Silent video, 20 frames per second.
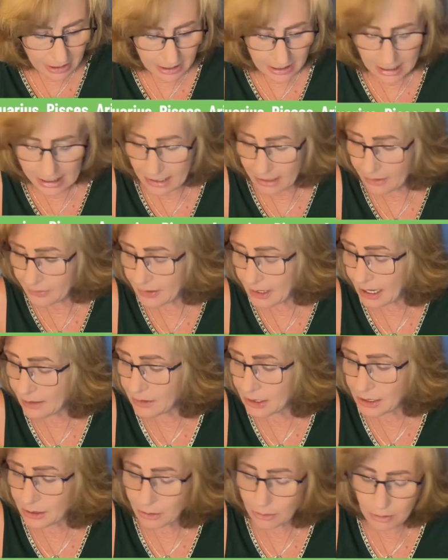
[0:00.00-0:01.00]
and the 5
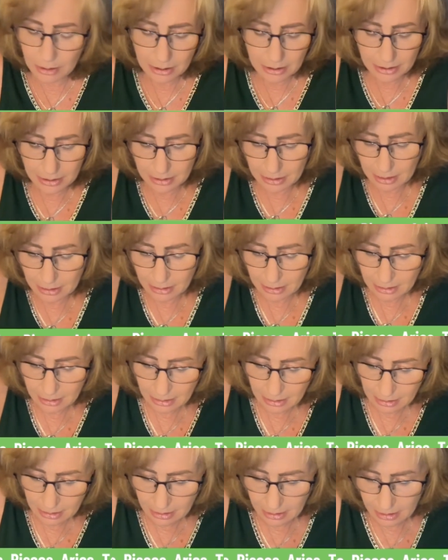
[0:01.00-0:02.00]
of Swords.
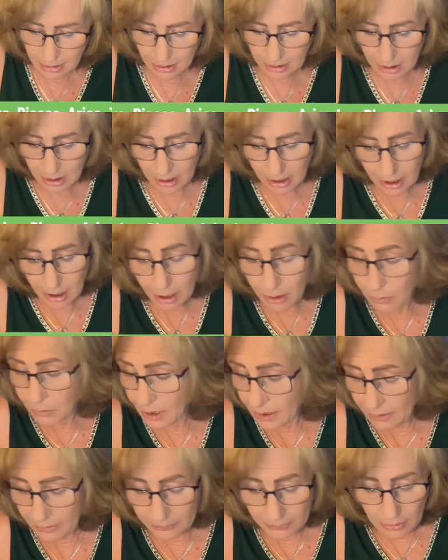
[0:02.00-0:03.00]
Well,
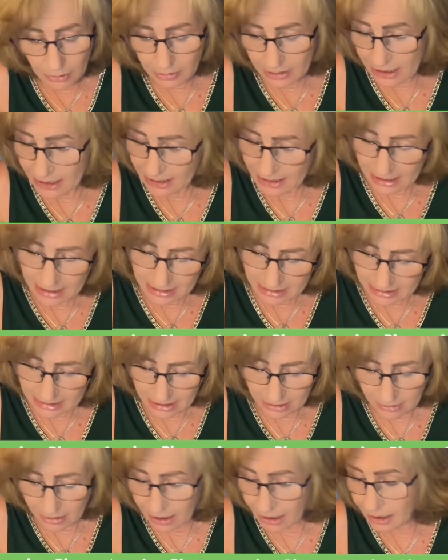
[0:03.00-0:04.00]
the focus in the
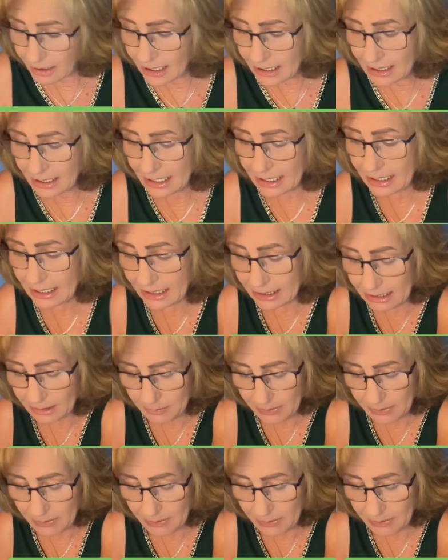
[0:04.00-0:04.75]
center here is the 6 of